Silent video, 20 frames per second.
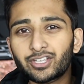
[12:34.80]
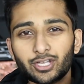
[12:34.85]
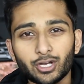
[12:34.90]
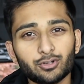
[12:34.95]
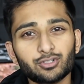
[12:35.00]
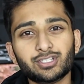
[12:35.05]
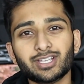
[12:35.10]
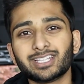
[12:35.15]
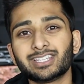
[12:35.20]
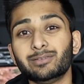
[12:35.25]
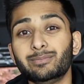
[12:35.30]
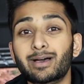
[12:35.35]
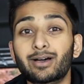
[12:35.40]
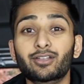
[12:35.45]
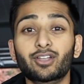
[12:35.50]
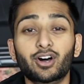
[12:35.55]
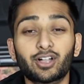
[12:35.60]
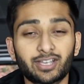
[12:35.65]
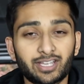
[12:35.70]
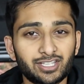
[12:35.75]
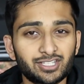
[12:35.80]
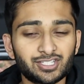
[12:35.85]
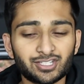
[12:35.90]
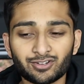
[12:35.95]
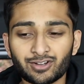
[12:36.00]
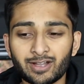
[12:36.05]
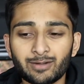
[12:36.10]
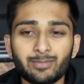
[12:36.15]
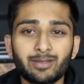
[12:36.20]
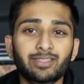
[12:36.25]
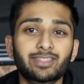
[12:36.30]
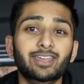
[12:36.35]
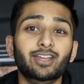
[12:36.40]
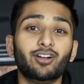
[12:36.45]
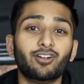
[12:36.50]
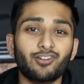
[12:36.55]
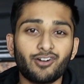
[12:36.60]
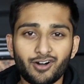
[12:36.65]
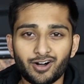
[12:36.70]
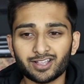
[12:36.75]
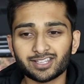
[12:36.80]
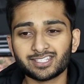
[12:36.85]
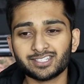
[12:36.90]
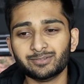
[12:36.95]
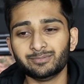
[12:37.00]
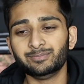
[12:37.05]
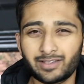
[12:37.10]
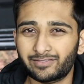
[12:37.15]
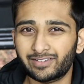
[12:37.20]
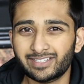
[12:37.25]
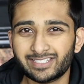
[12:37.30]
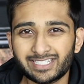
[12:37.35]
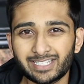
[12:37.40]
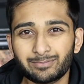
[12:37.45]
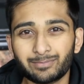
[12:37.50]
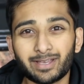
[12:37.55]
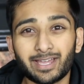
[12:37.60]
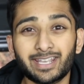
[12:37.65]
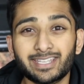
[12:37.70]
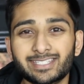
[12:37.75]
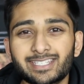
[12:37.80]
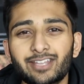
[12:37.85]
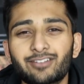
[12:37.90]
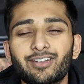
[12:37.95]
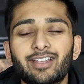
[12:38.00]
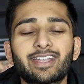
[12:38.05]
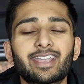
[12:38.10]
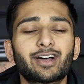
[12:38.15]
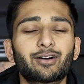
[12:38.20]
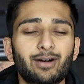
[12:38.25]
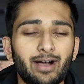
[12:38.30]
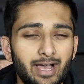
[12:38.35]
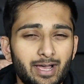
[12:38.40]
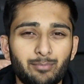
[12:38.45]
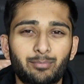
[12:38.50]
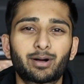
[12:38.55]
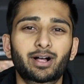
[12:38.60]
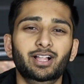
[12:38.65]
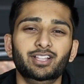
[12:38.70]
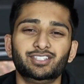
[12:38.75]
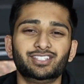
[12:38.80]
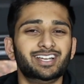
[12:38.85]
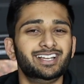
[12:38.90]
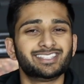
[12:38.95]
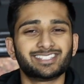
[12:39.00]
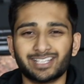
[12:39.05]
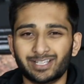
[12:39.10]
go check them out on Instagram. They are awesome. If I seem kind of dead right now, I apologize.